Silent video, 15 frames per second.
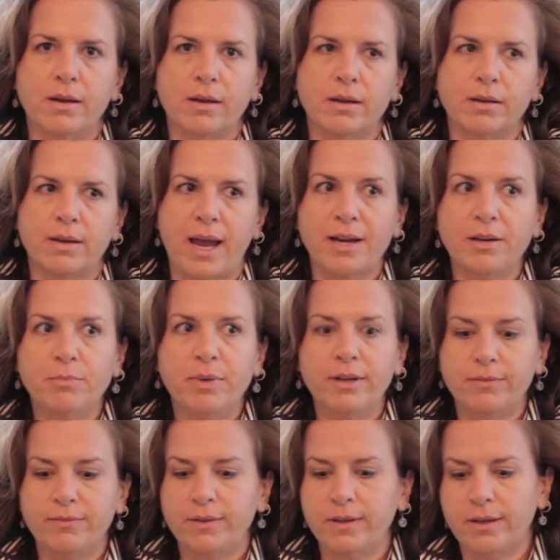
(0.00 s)
Added
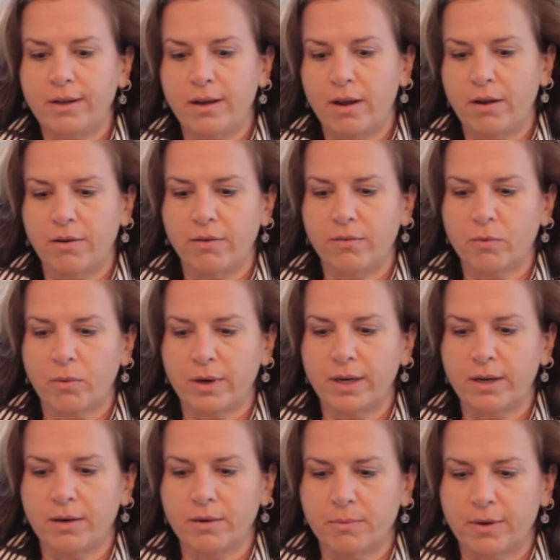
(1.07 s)
benefit of
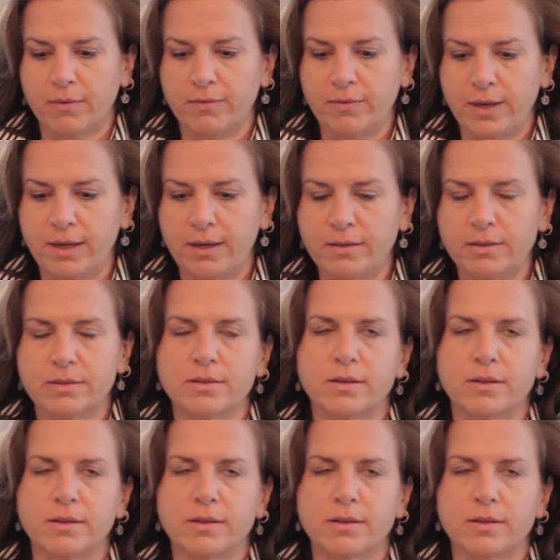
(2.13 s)
working on my feet,